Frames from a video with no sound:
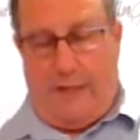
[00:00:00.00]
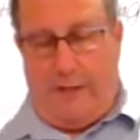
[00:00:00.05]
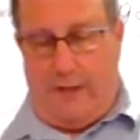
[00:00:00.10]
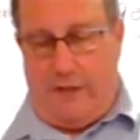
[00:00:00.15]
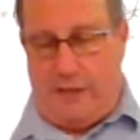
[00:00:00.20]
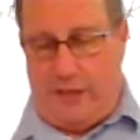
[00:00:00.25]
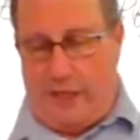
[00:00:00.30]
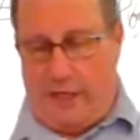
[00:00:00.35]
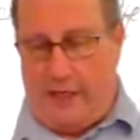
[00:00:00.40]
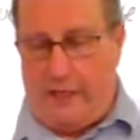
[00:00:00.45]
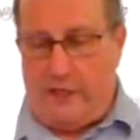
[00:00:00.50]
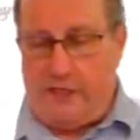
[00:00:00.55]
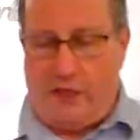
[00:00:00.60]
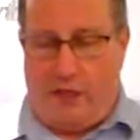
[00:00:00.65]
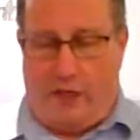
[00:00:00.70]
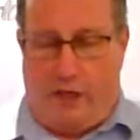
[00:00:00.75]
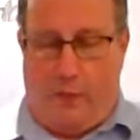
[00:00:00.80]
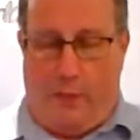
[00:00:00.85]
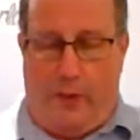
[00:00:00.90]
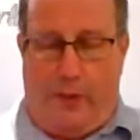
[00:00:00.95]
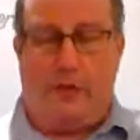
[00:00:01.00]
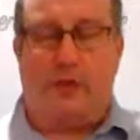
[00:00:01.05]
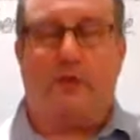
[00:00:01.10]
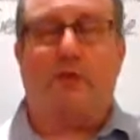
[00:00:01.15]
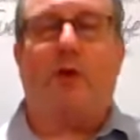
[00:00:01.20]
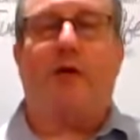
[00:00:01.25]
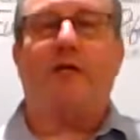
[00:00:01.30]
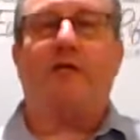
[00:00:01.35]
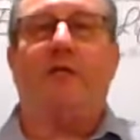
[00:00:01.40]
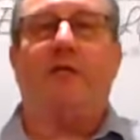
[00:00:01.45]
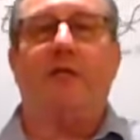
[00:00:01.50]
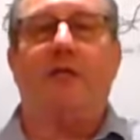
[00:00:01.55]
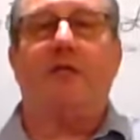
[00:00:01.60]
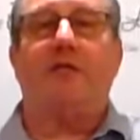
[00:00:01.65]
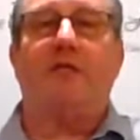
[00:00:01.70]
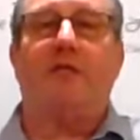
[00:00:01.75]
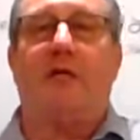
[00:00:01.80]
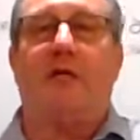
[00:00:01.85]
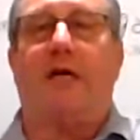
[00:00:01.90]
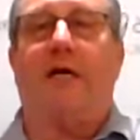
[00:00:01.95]
The second study, we addressed
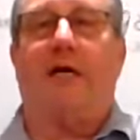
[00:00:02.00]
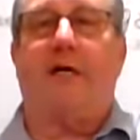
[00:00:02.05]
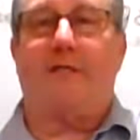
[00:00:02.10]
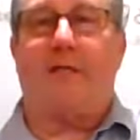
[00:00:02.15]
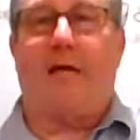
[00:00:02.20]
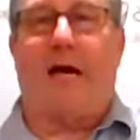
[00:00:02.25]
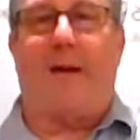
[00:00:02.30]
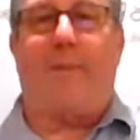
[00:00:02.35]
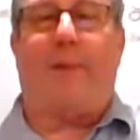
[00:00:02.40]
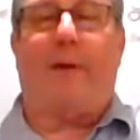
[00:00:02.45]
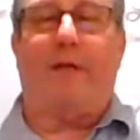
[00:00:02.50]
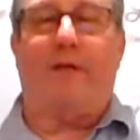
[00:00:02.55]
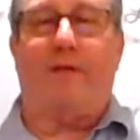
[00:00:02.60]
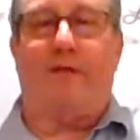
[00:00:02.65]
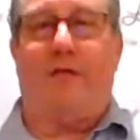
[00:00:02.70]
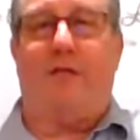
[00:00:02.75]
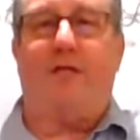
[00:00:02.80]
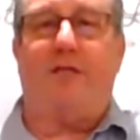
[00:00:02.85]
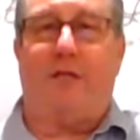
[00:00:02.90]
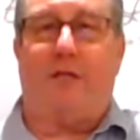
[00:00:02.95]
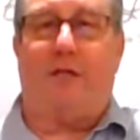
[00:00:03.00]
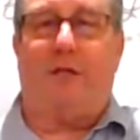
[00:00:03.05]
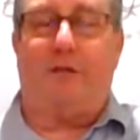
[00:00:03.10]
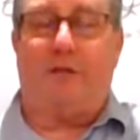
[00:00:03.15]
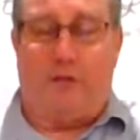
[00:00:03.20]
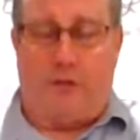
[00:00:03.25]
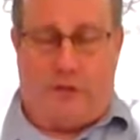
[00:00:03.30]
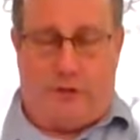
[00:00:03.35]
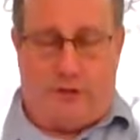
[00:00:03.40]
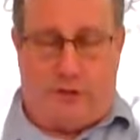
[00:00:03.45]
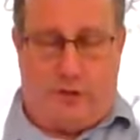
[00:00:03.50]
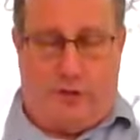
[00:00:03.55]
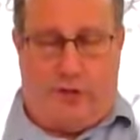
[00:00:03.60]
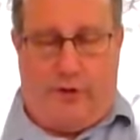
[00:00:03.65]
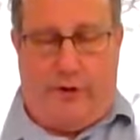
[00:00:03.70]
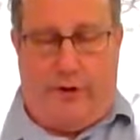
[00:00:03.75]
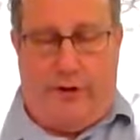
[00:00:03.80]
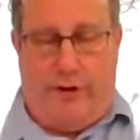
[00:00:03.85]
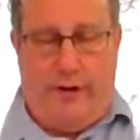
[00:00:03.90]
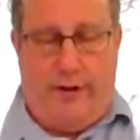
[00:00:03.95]
this uh, topic in detail, eternal
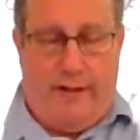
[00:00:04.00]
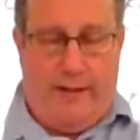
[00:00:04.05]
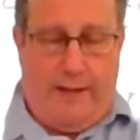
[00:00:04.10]
security.